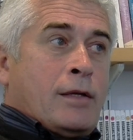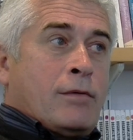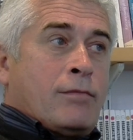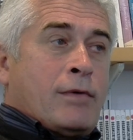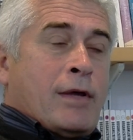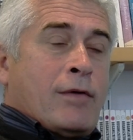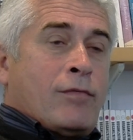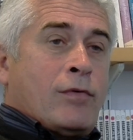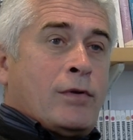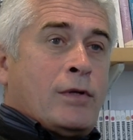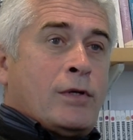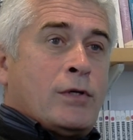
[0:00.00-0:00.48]
that
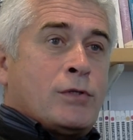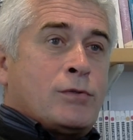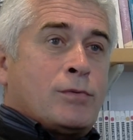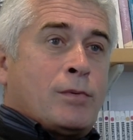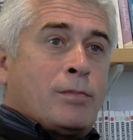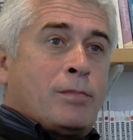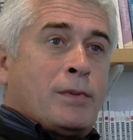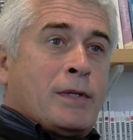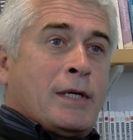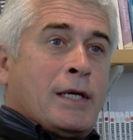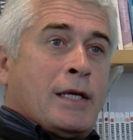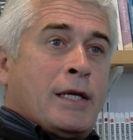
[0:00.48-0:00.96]
revenues were
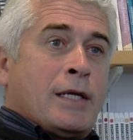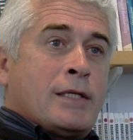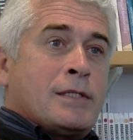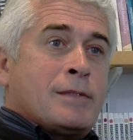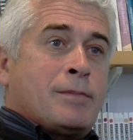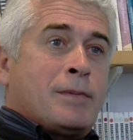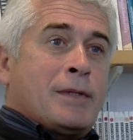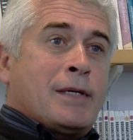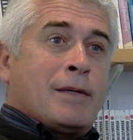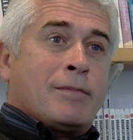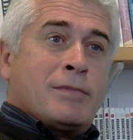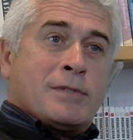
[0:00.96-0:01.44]
beginning to
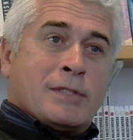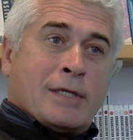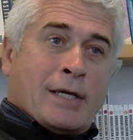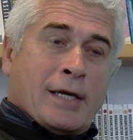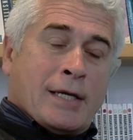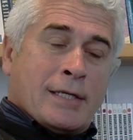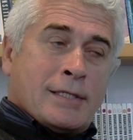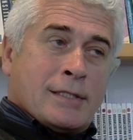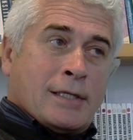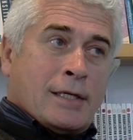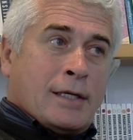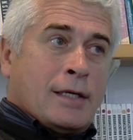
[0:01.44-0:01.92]
become
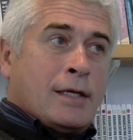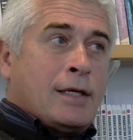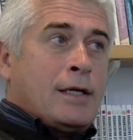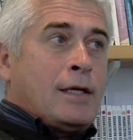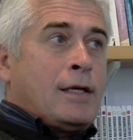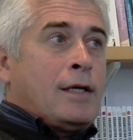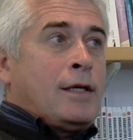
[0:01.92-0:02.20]
tighter.